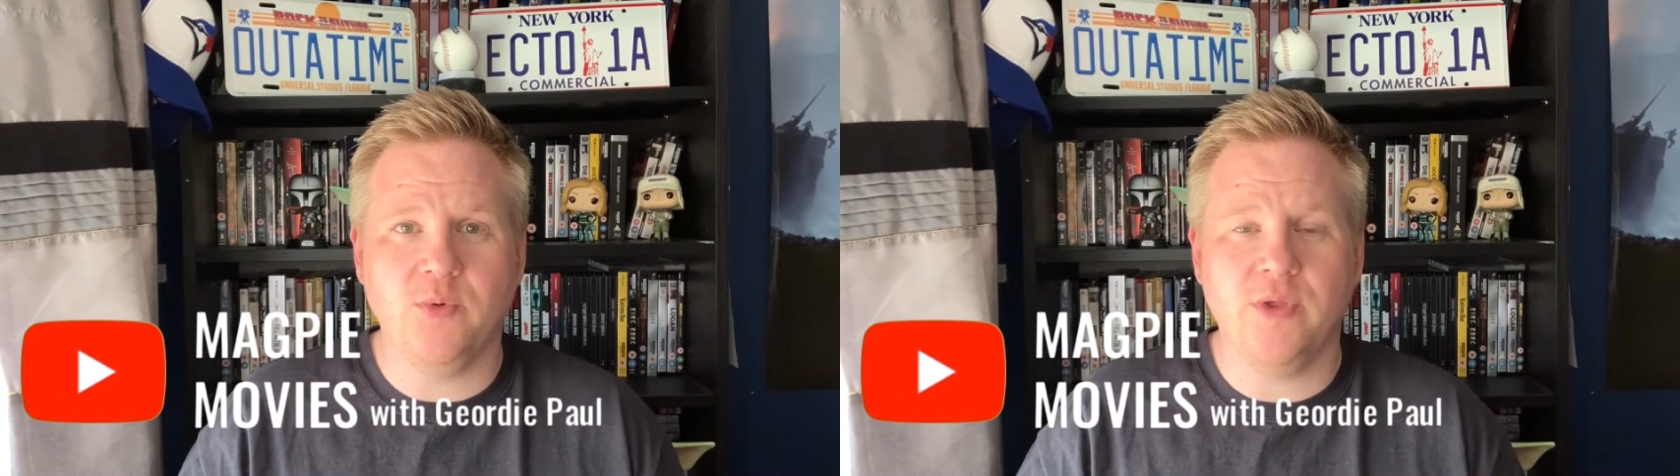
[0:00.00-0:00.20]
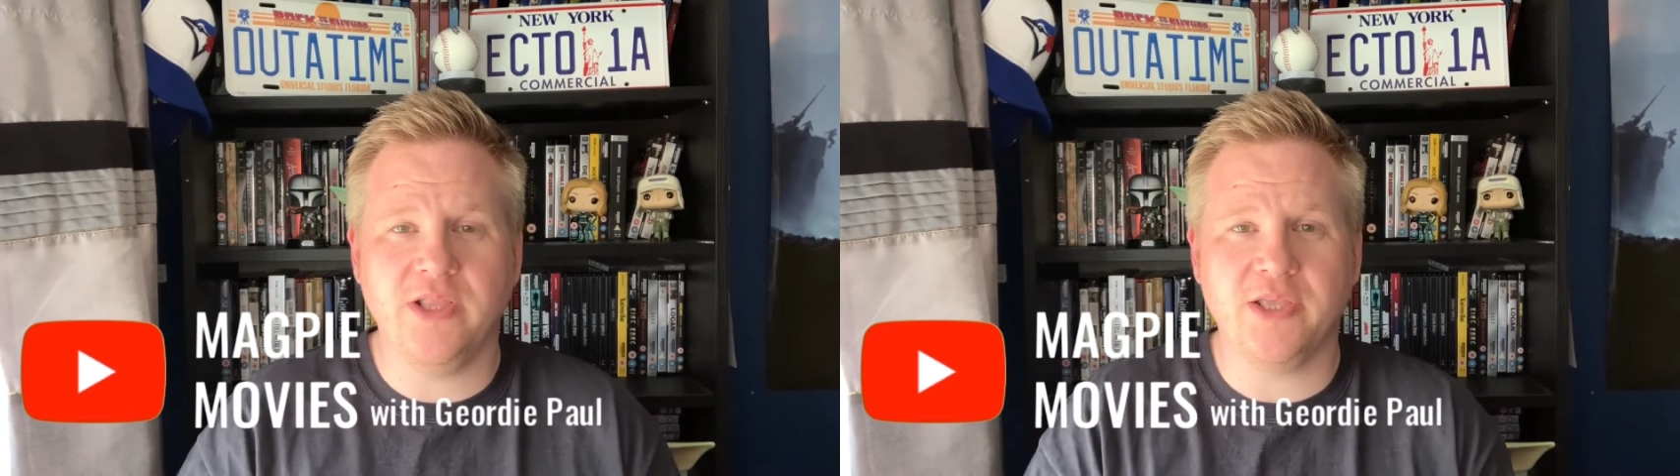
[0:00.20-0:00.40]

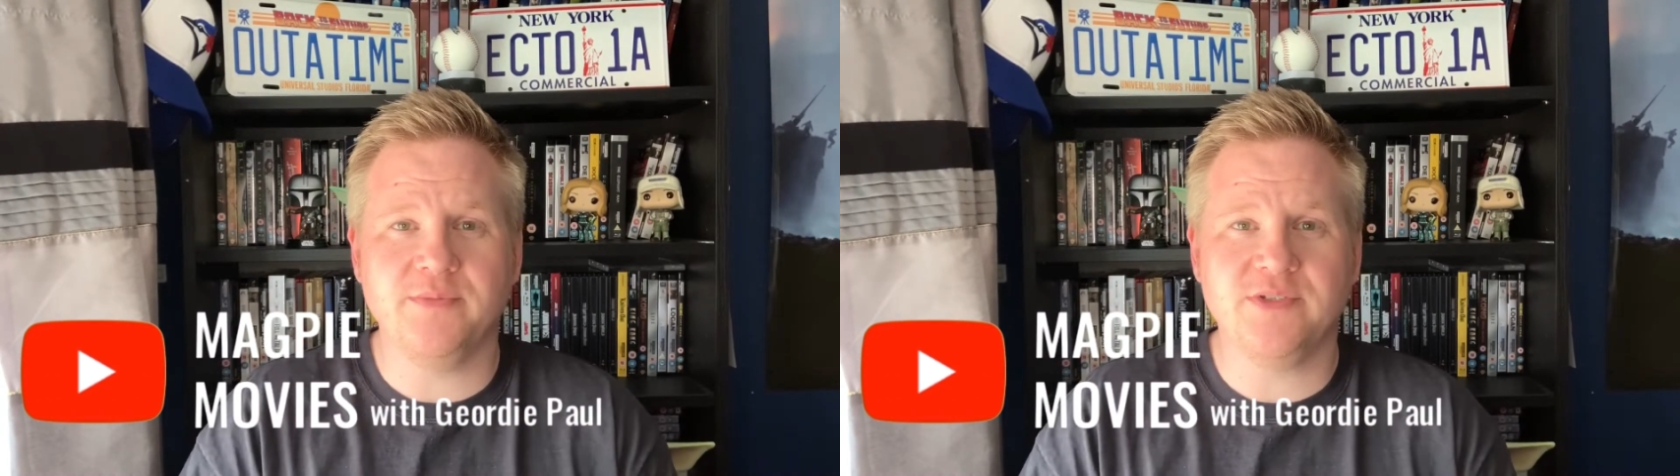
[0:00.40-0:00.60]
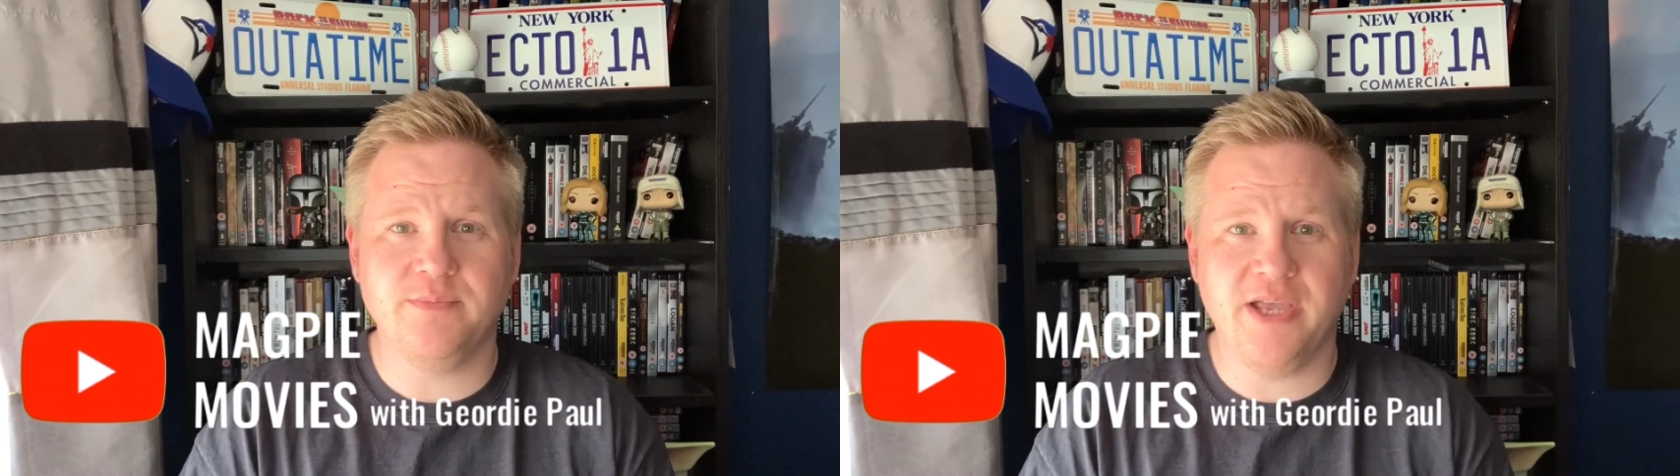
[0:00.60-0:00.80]

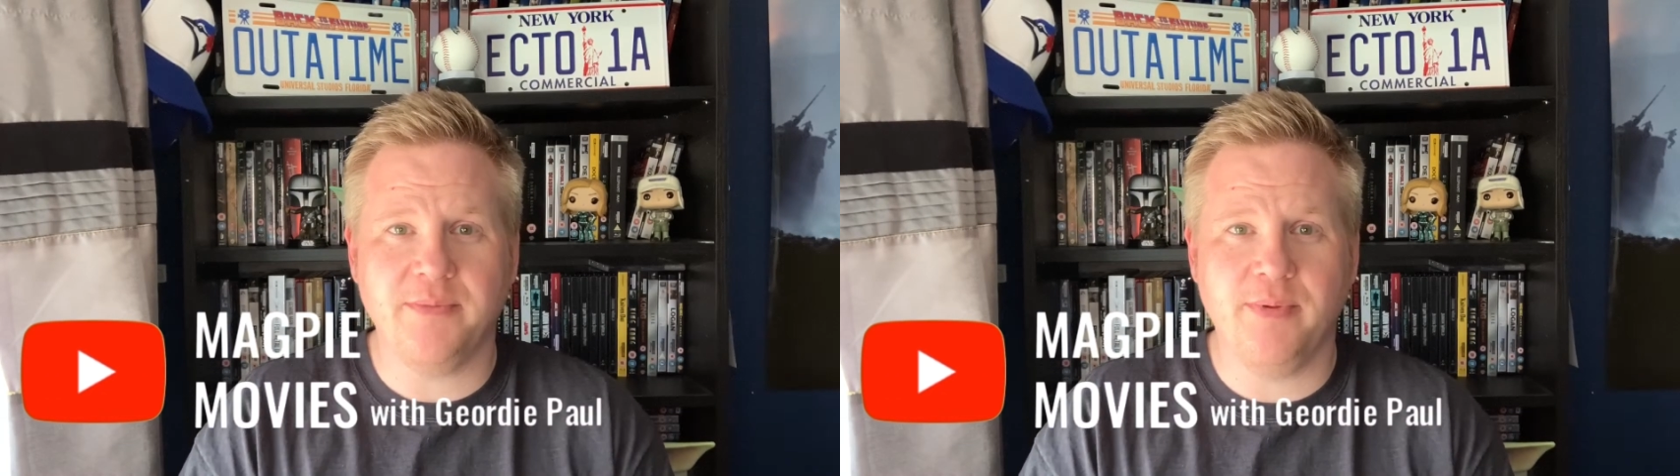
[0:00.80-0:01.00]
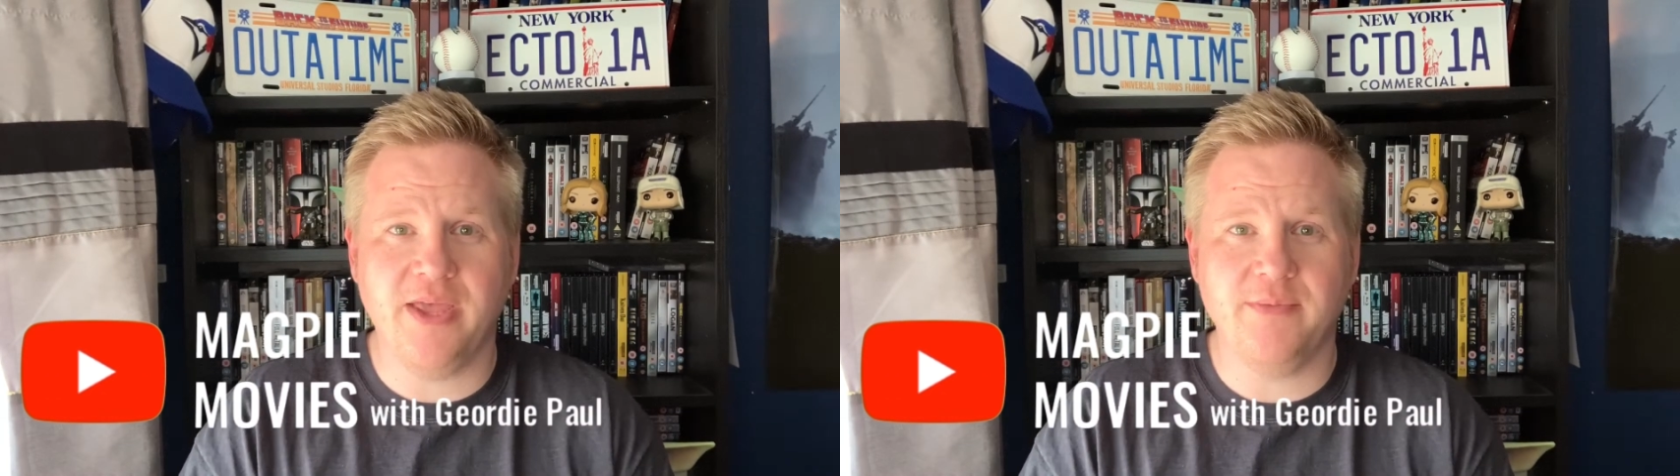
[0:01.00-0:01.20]
Welcome to
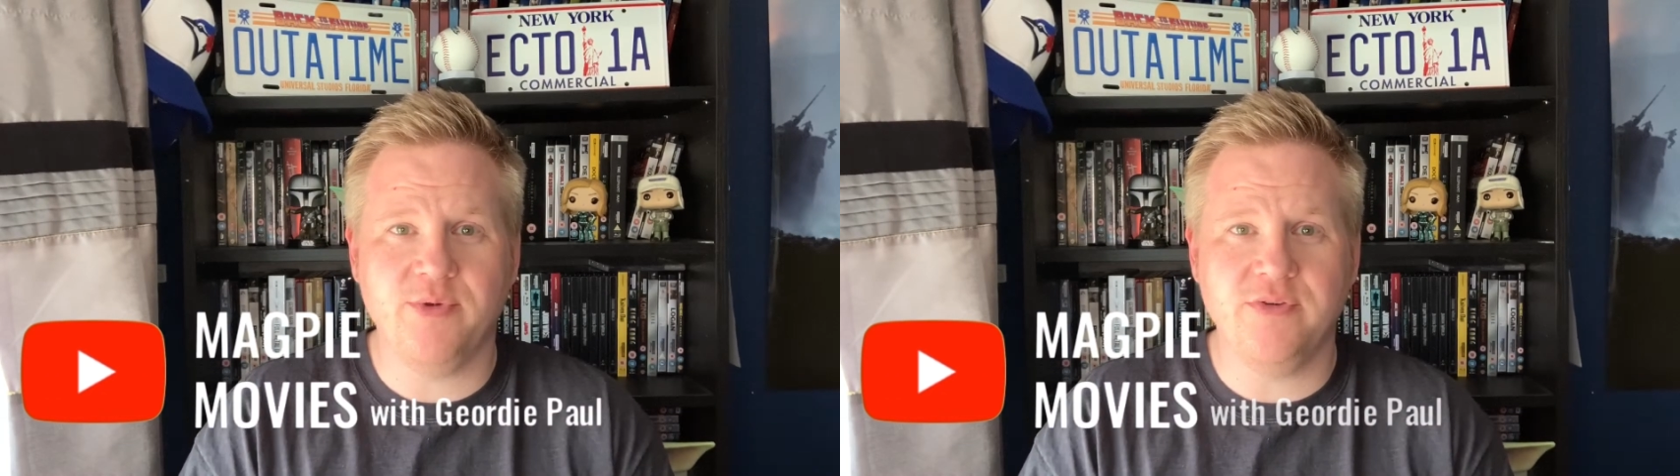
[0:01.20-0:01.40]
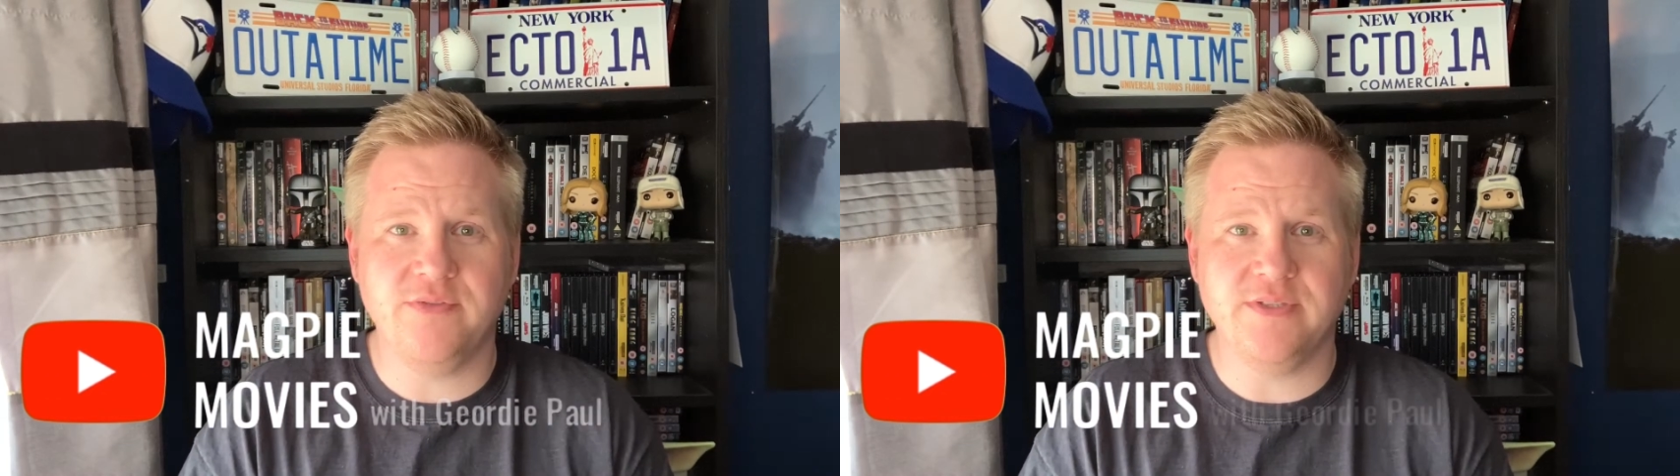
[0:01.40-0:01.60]
Magpie
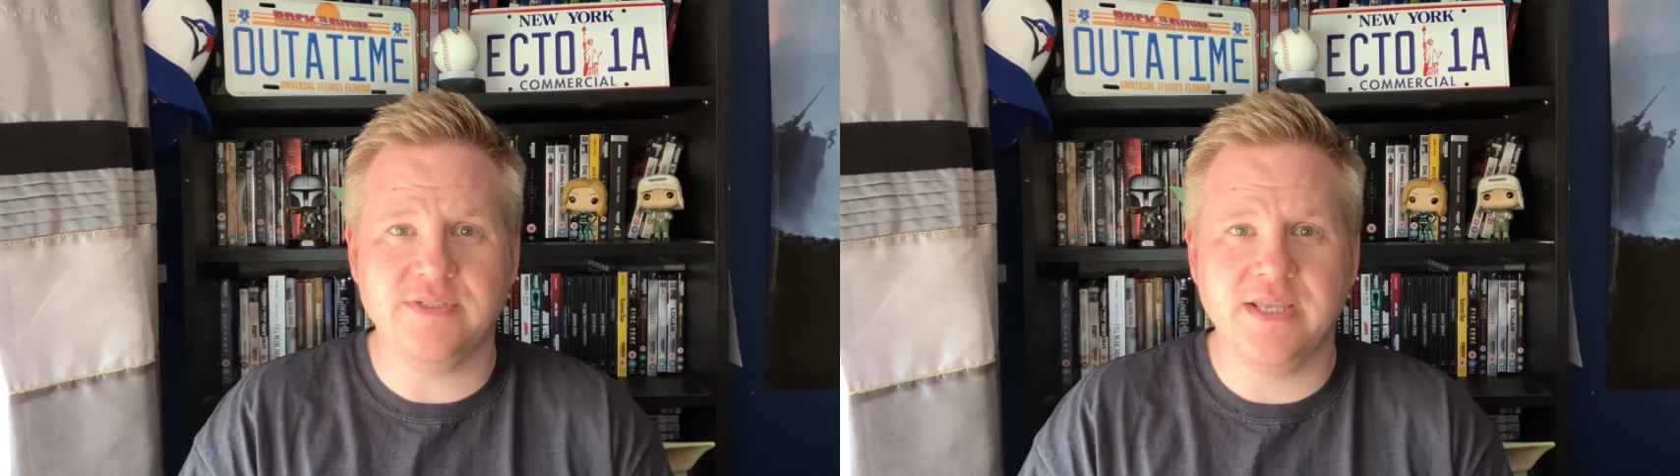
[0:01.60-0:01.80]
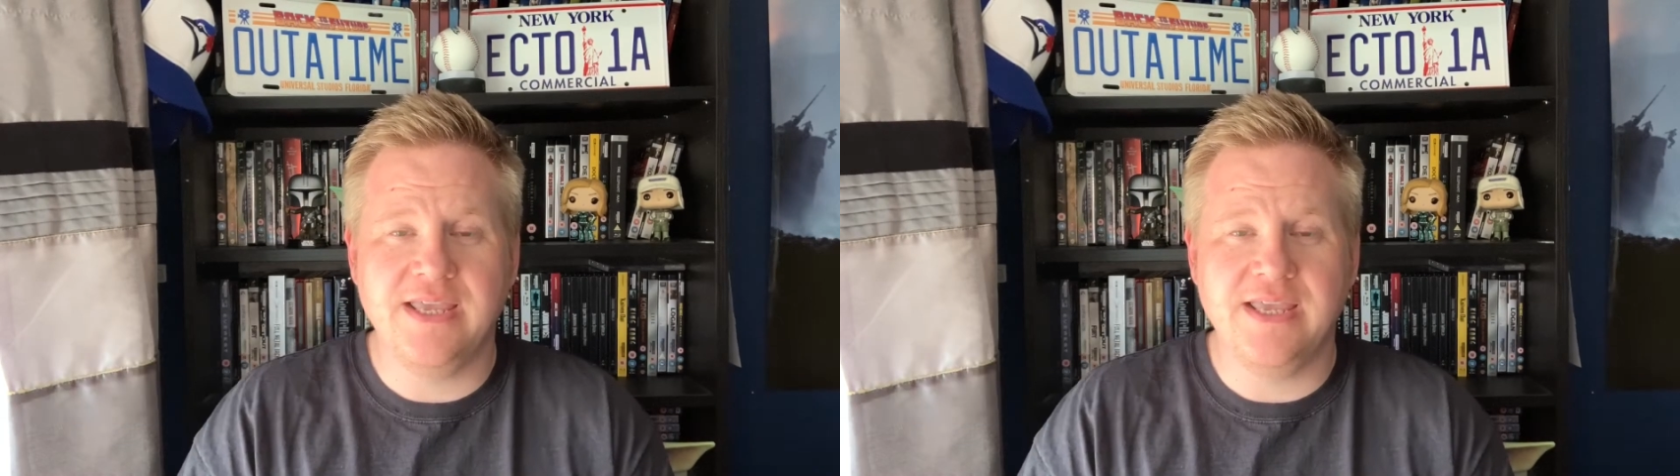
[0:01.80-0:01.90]
Movies.